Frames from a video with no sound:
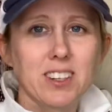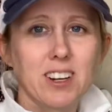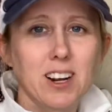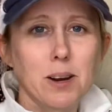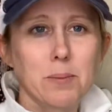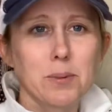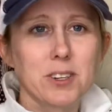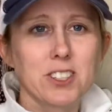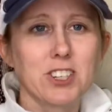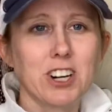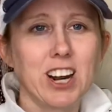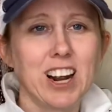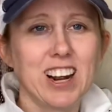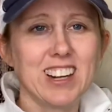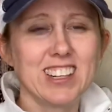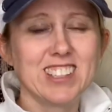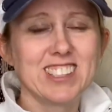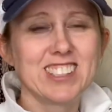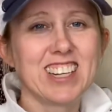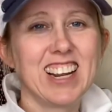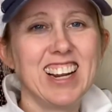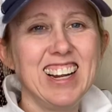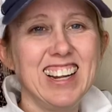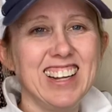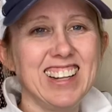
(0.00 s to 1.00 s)

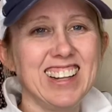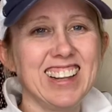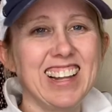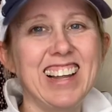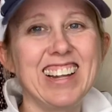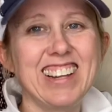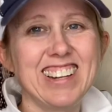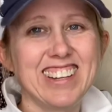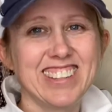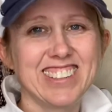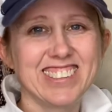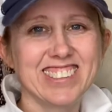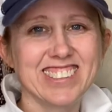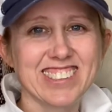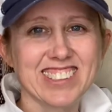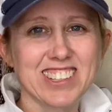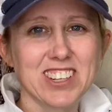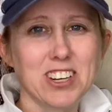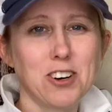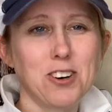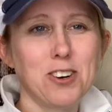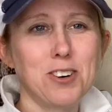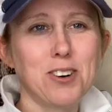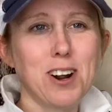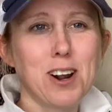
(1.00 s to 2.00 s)
arbitrage like years
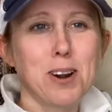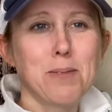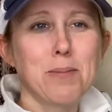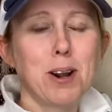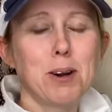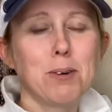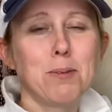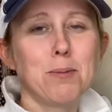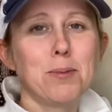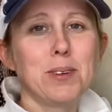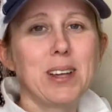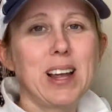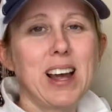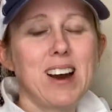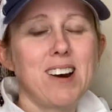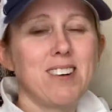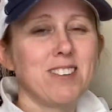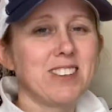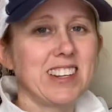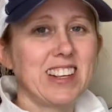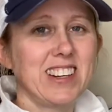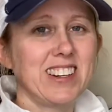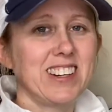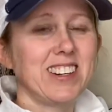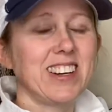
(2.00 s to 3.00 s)
ago are probably
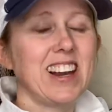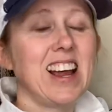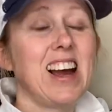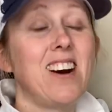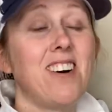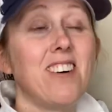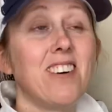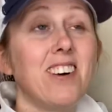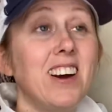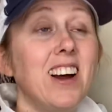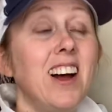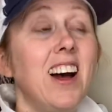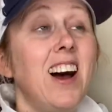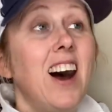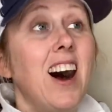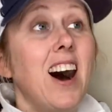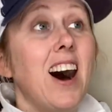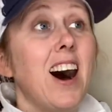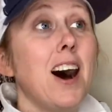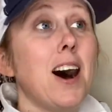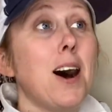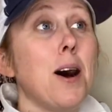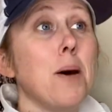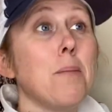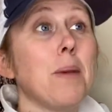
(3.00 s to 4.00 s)
outdated now.
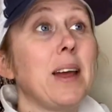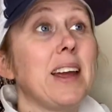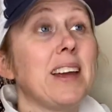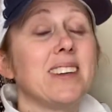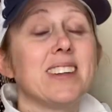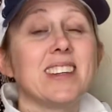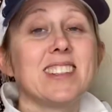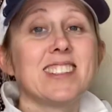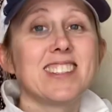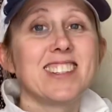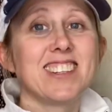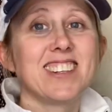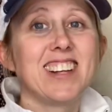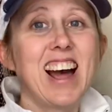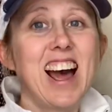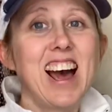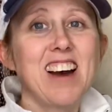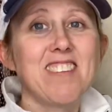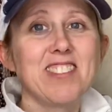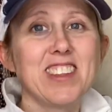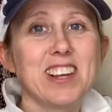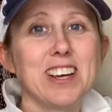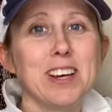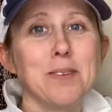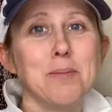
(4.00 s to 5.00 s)
Um, and I still
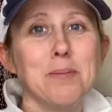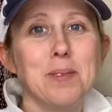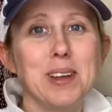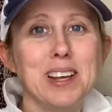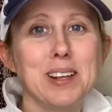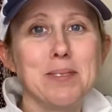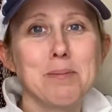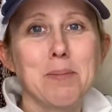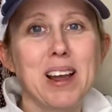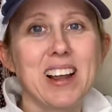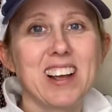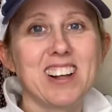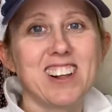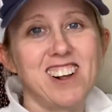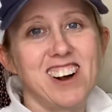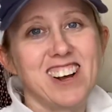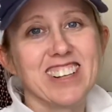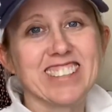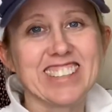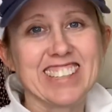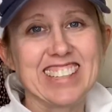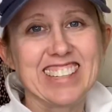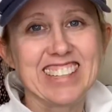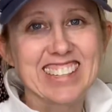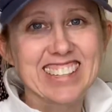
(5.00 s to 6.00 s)
have them in my
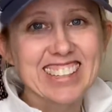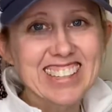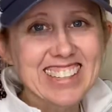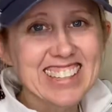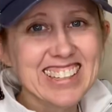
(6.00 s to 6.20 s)
closet.